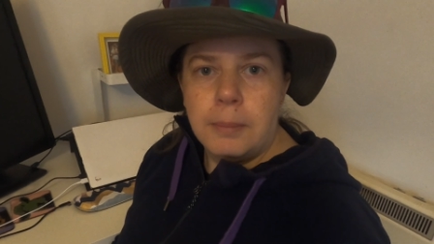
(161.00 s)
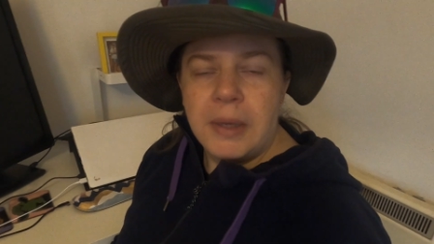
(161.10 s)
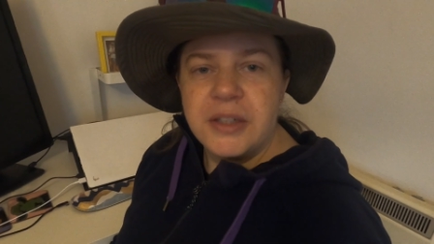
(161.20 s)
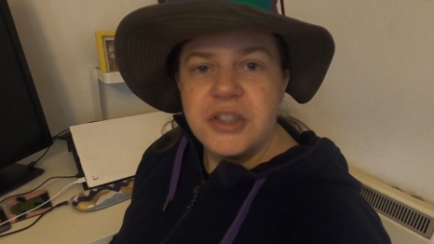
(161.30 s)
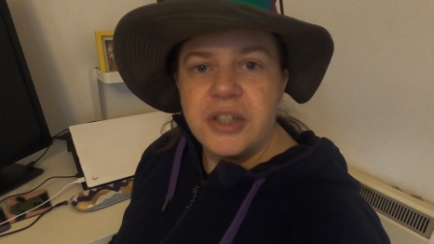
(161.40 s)

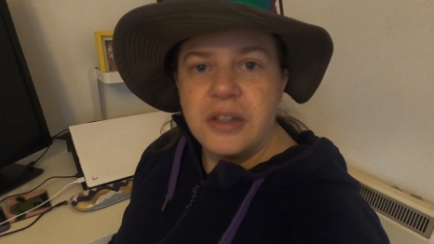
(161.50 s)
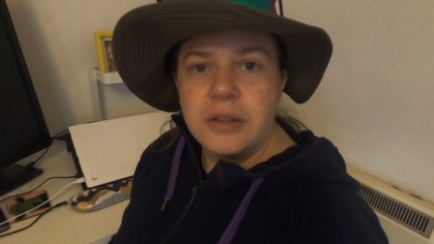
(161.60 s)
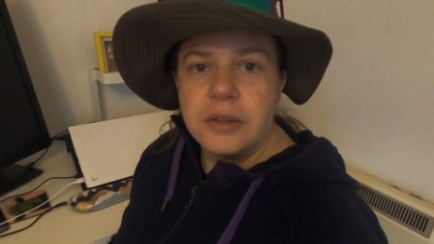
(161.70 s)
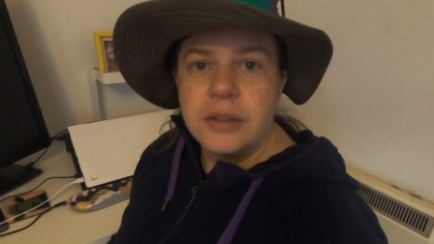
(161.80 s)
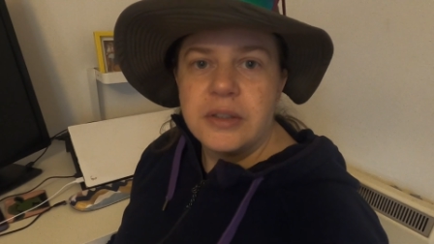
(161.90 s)

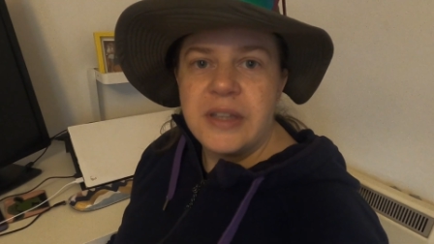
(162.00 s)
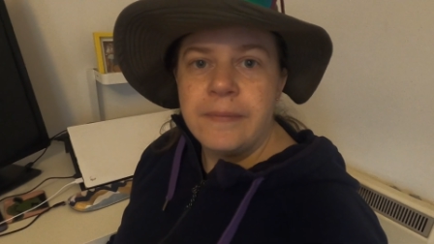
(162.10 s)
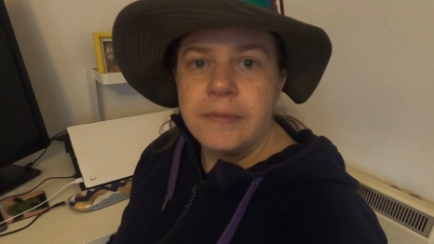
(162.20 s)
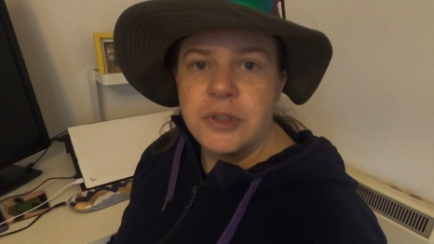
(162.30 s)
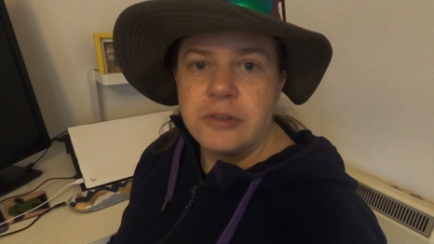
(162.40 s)
managing
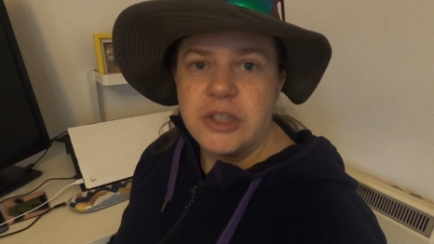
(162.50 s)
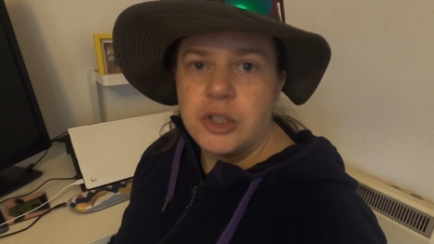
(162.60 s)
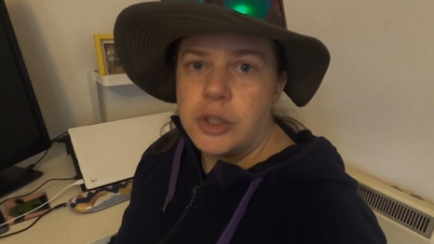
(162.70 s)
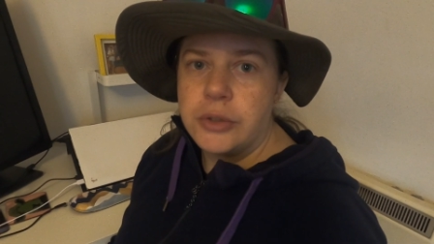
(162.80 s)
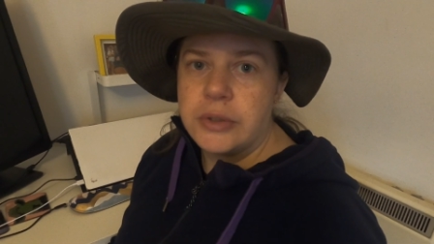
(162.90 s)
temperature
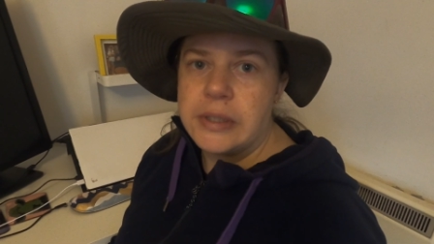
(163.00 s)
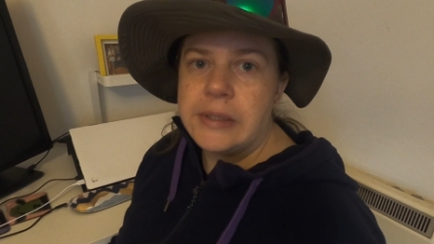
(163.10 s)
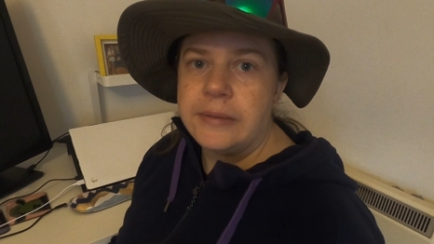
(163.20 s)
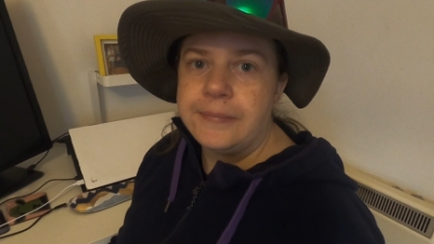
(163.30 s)
issues.